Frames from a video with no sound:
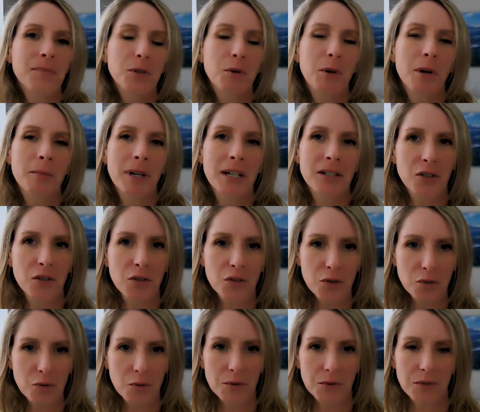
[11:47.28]
So I mentioned the
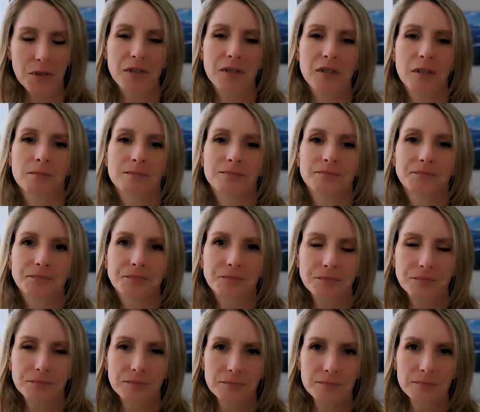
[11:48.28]
school system.
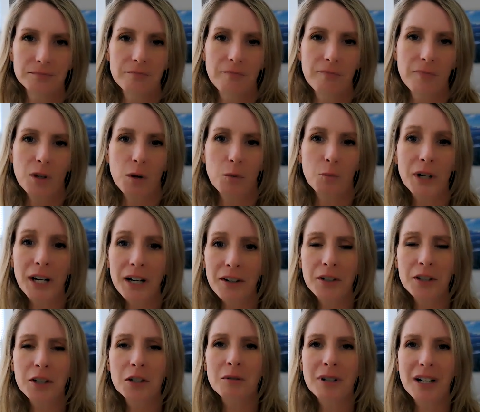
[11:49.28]

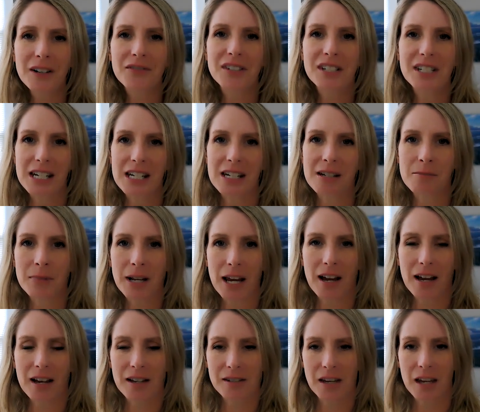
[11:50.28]
Whatever you have deemed
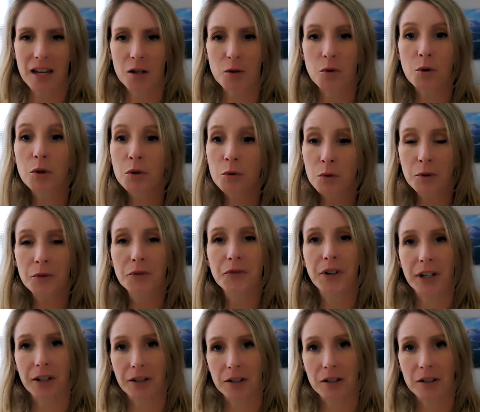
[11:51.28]
as a quote unquote
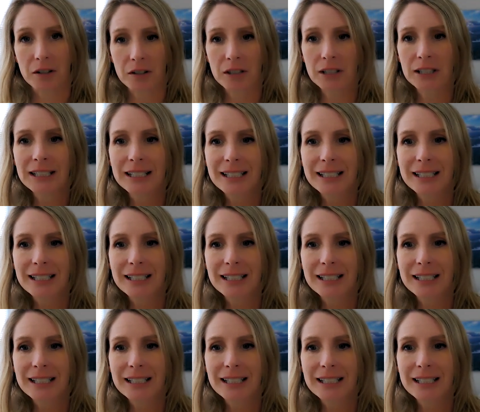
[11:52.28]
failure